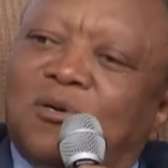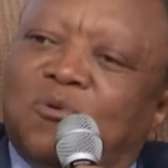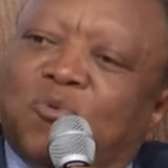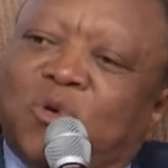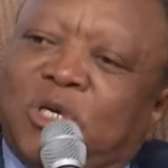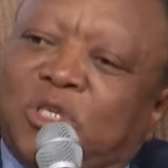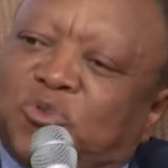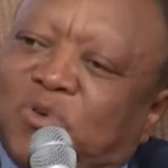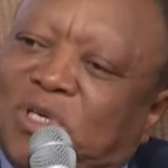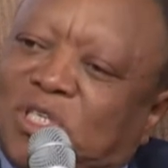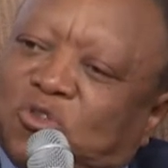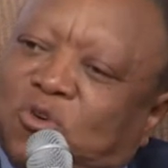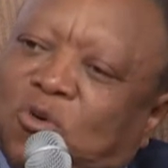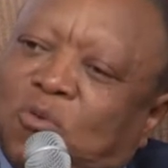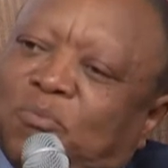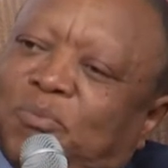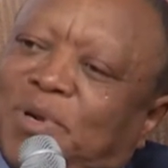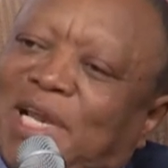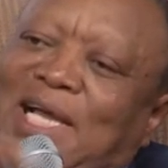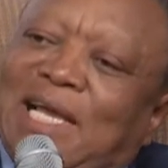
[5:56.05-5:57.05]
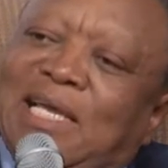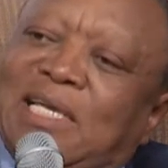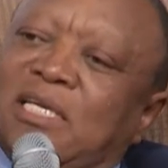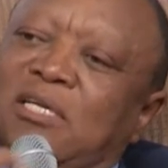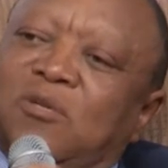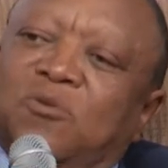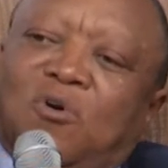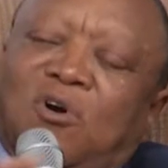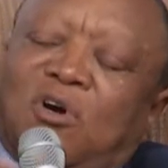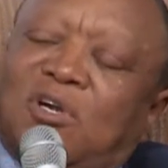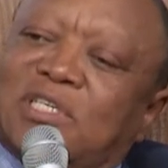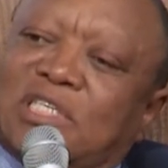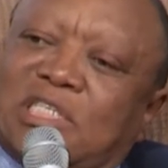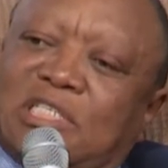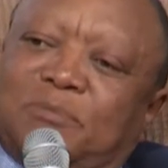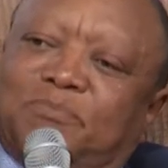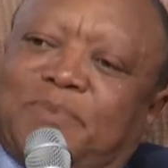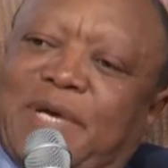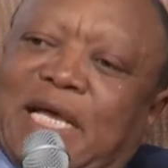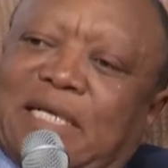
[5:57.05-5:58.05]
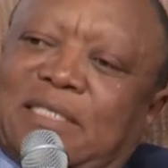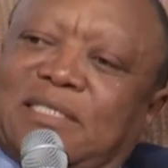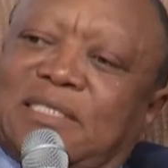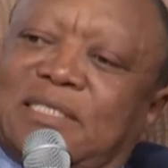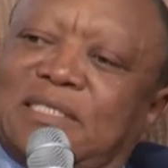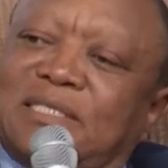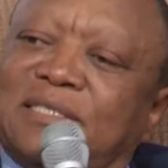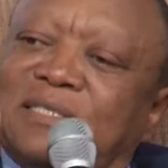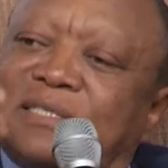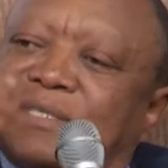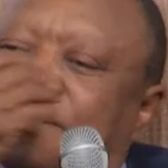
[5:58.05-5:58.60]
which was complying in all respects